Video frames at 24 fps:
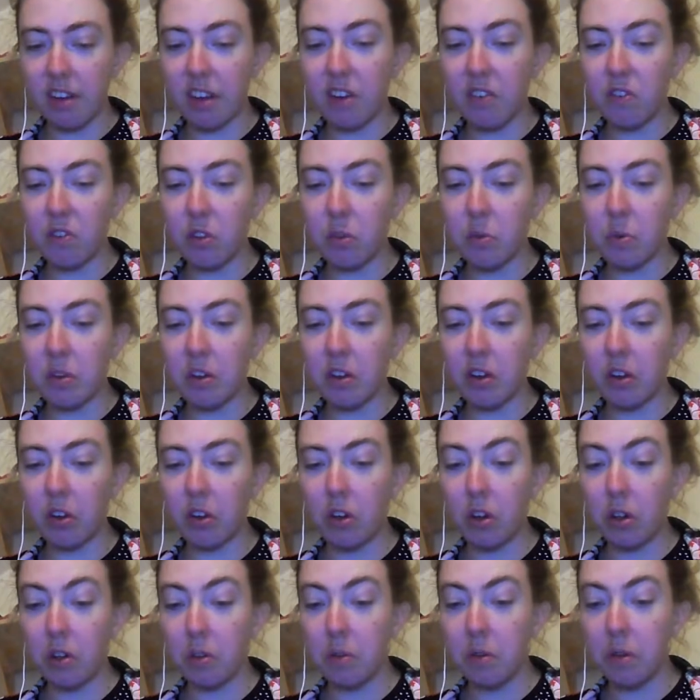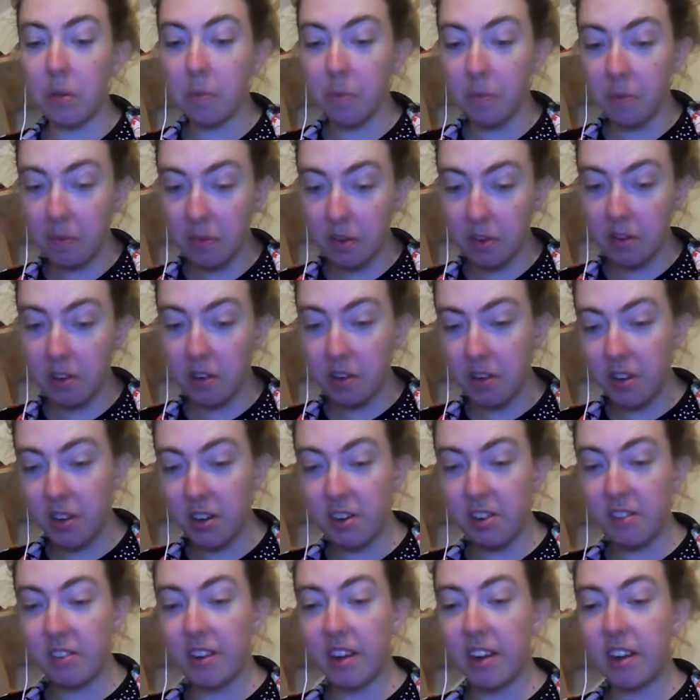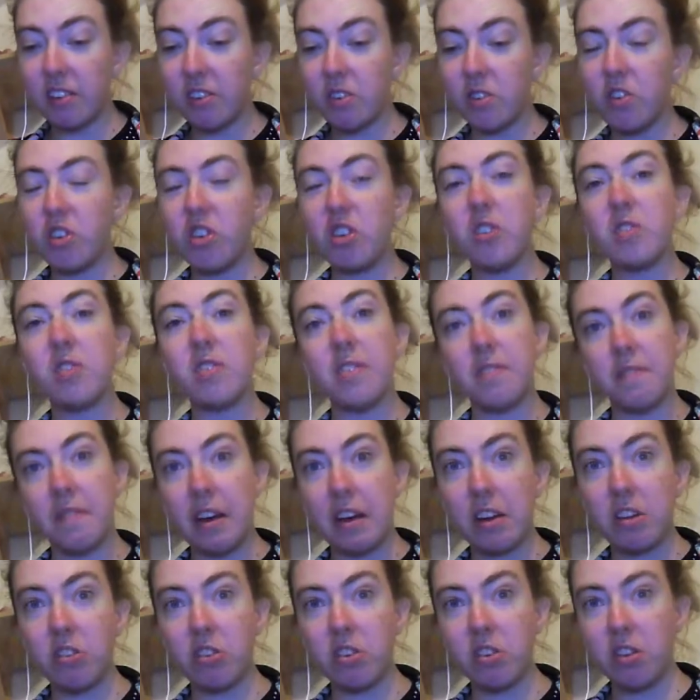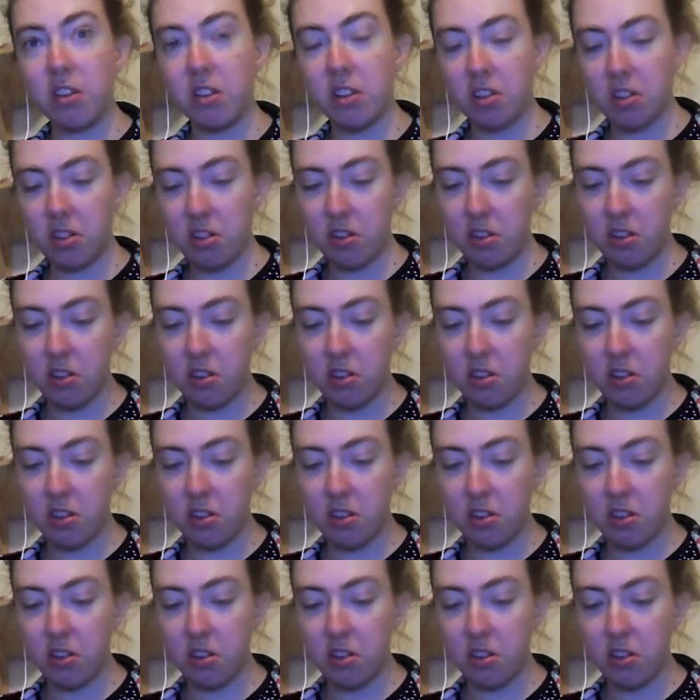South lubricant condom designed to reduce infection.